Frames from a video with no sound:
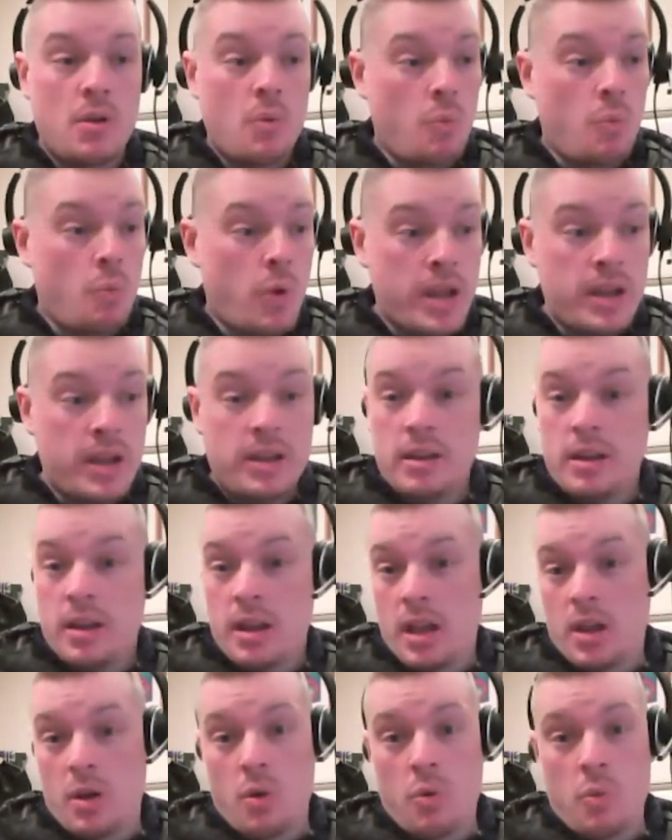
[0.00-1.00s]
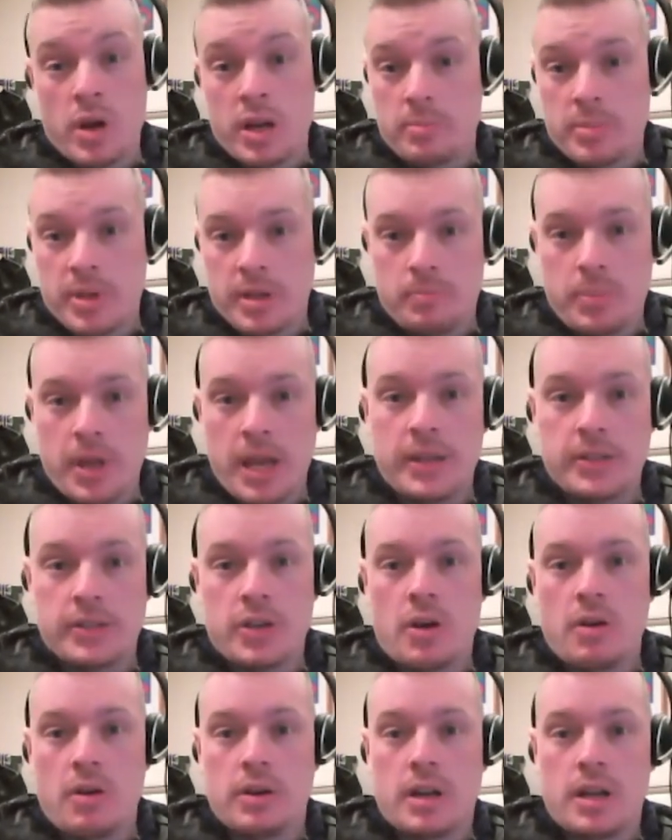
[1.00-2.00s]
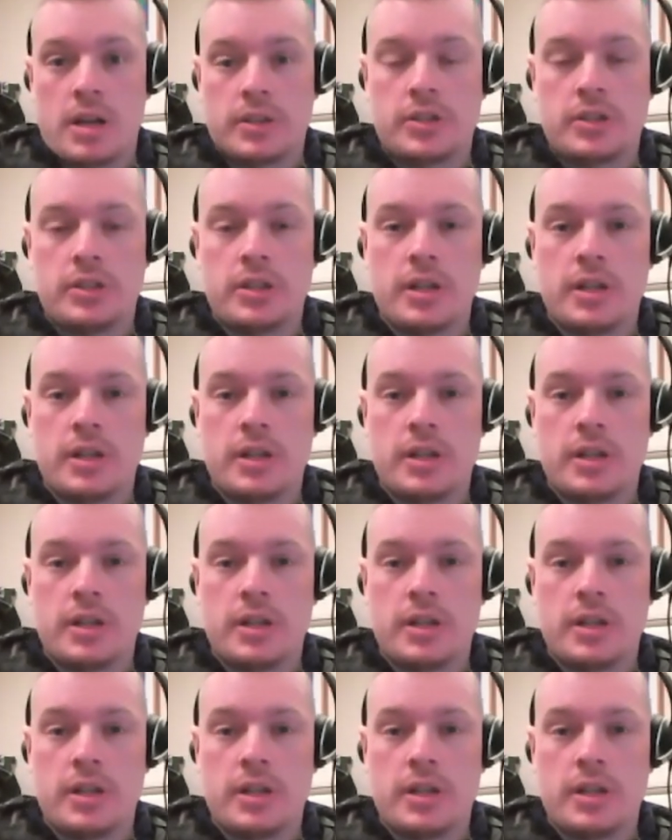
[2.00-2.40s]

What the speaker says: when it all went a bit Pete Tong last